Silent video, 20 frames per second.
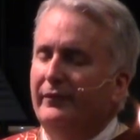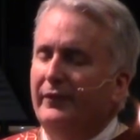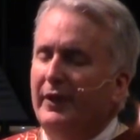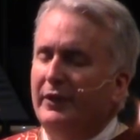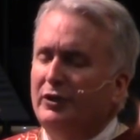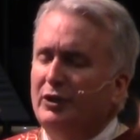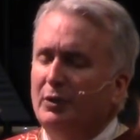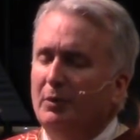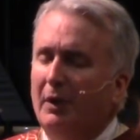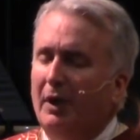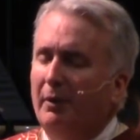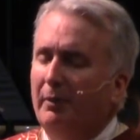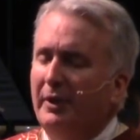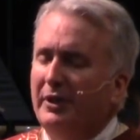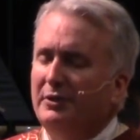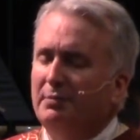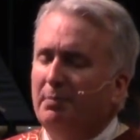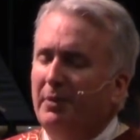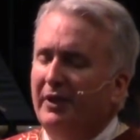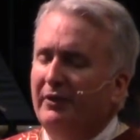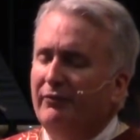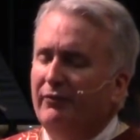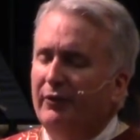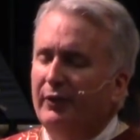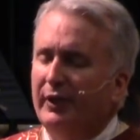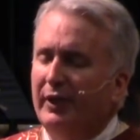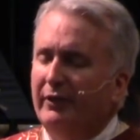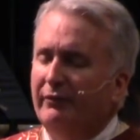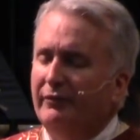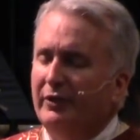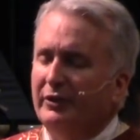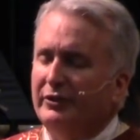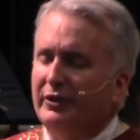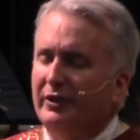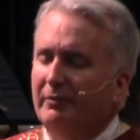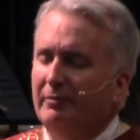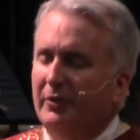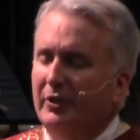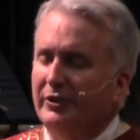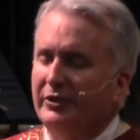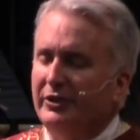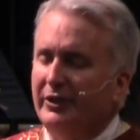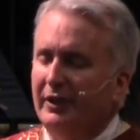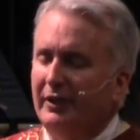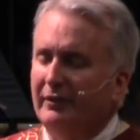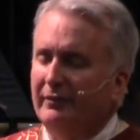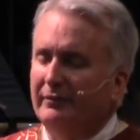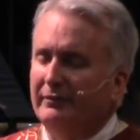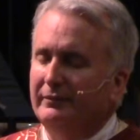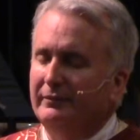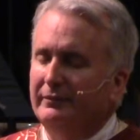That you always bring forgiveness and mercy.